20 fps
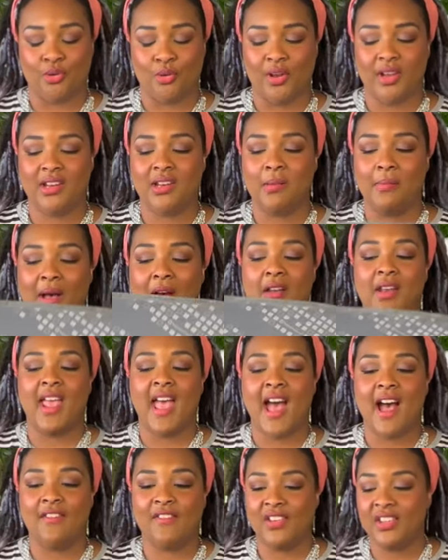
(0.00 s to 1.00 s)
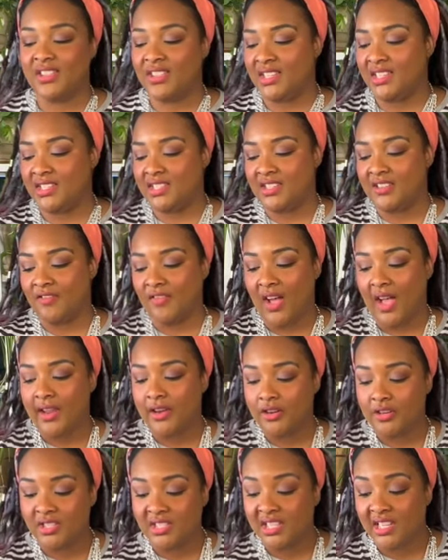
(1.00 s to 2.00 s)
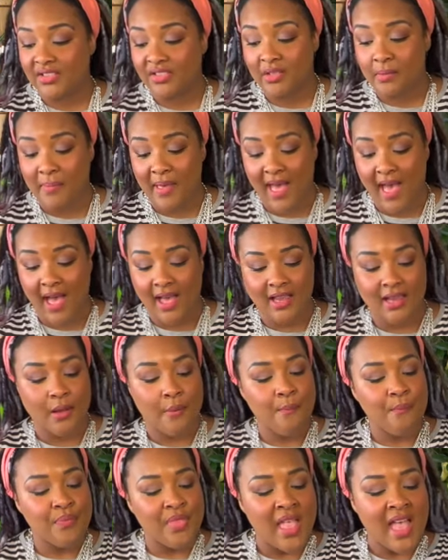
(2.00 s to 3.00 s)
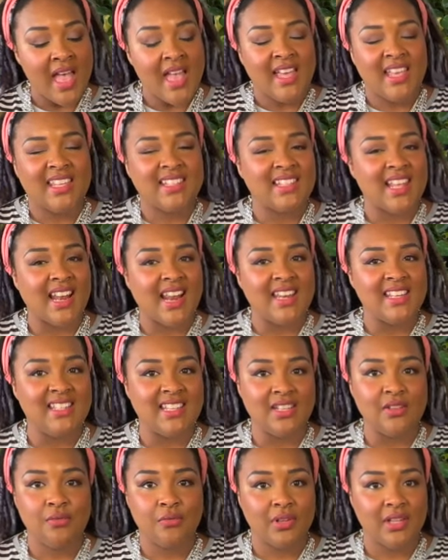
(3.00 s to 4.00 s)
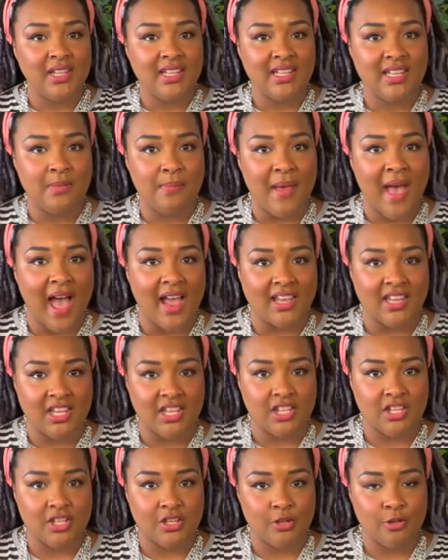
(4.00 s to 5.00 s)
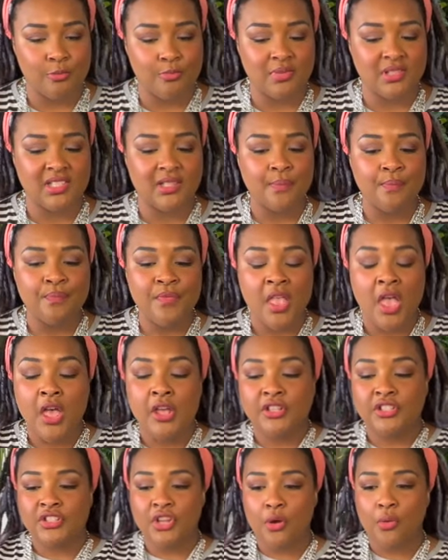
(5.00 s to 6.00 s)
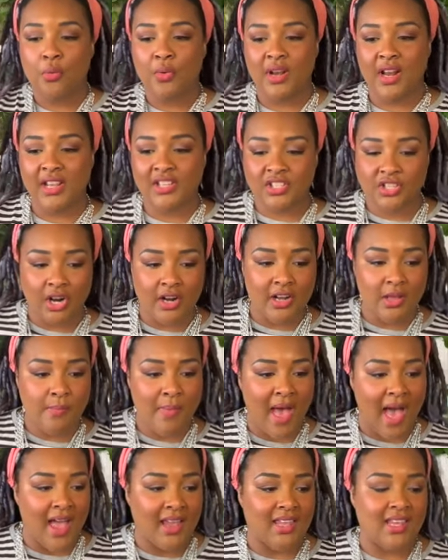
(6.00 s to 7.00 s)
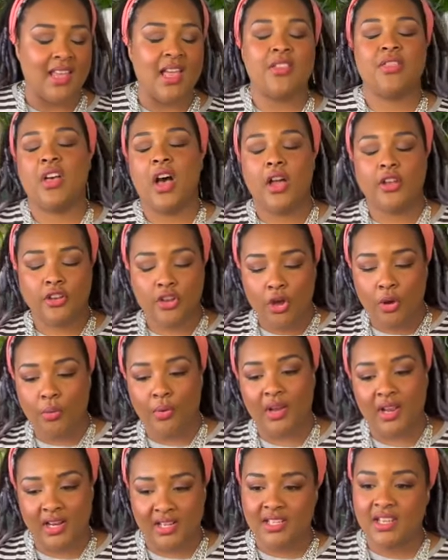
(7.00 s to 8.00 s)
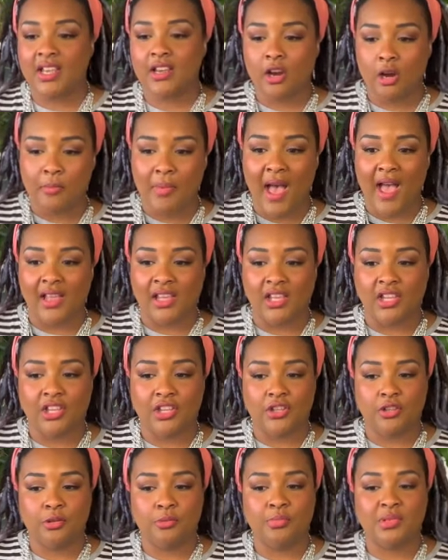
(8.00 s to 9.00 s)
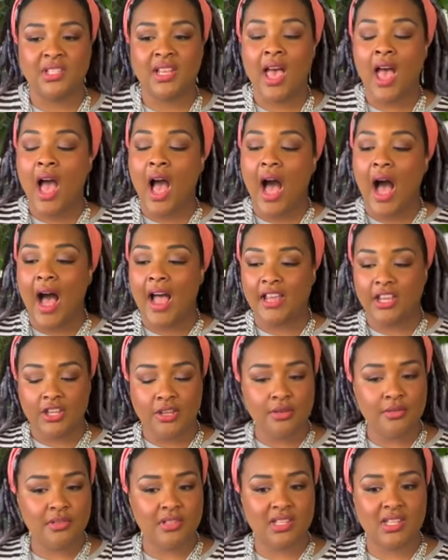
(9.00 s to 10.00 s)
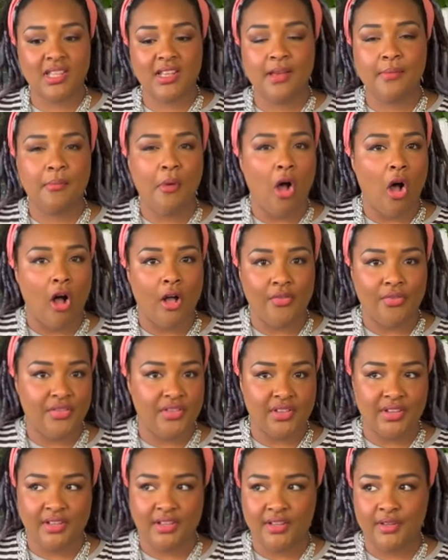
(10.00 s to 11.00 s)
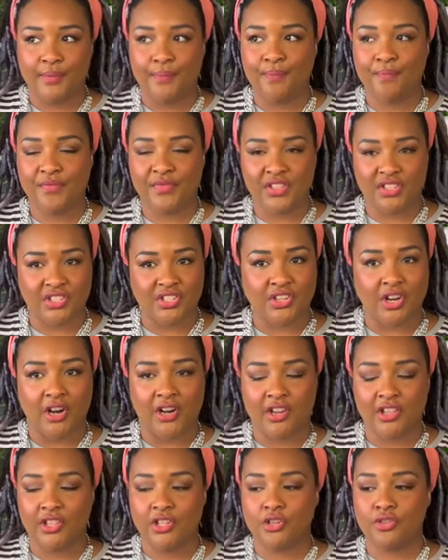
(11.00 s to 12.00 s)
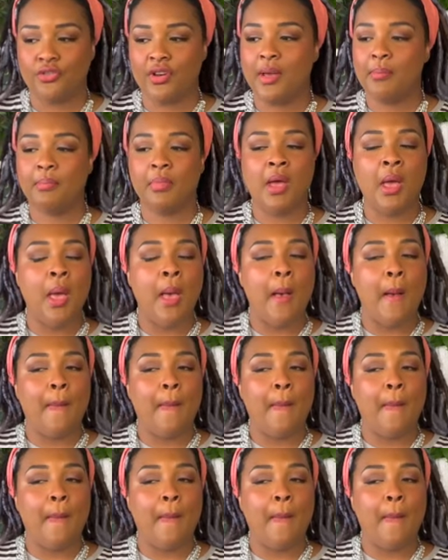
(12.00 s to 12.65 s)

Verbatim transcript: enjoyed about having these dividers in the bag is that I didn't really need packing cubes. So when I started packing, I thought, no, we're going to take our packing cubes. I used them on the, the start of the trip,